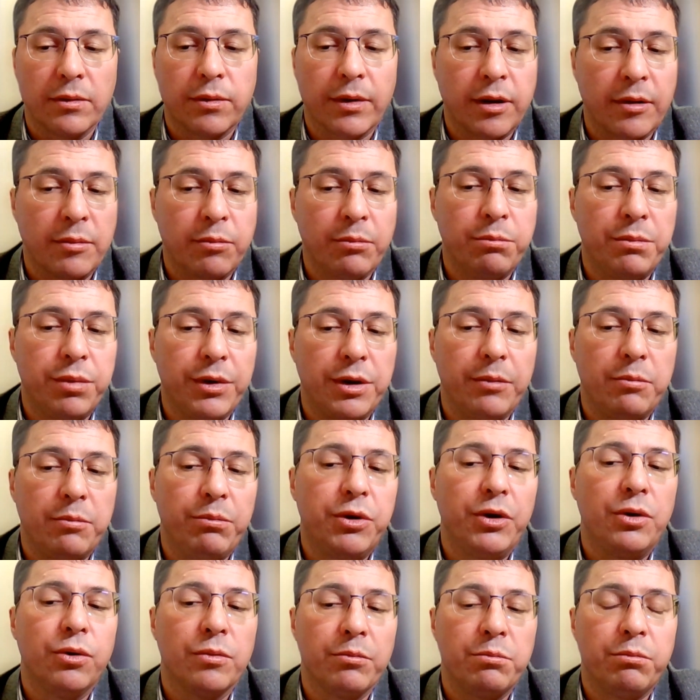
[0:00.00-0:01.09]
We are
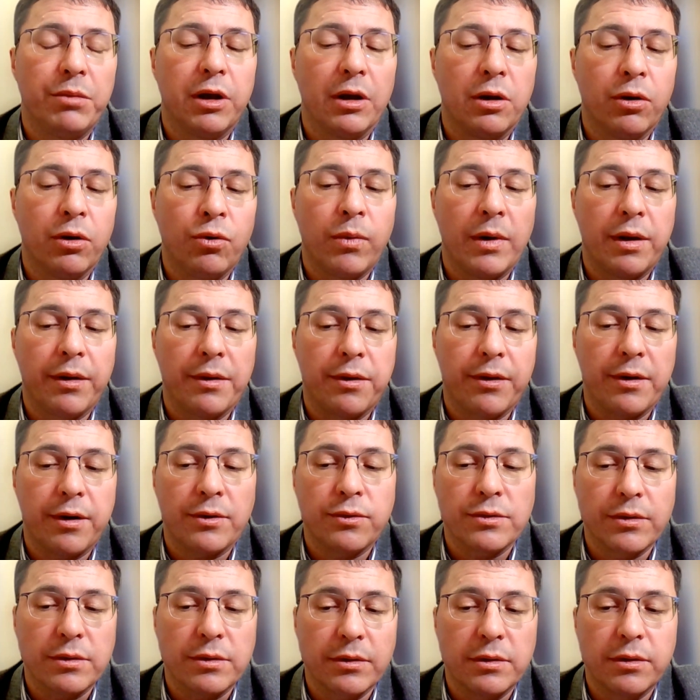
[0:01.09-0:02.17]
below
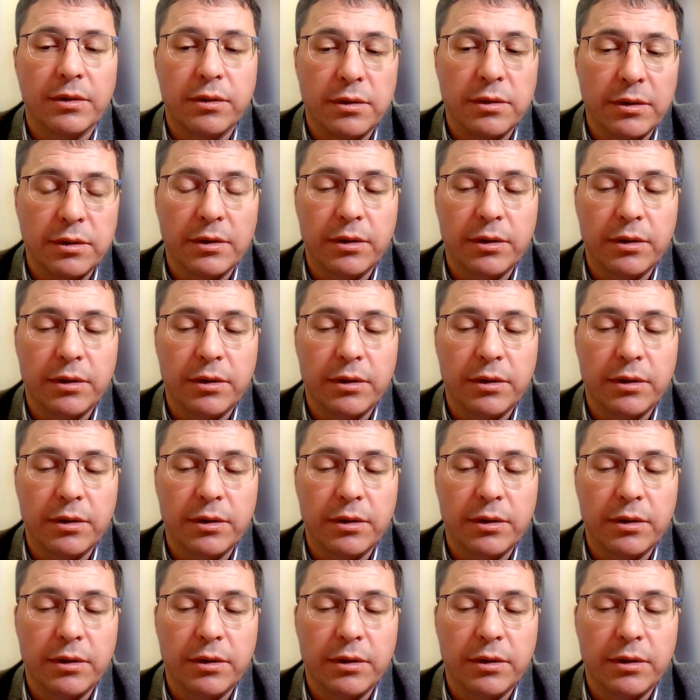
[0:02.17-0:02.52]
1,000.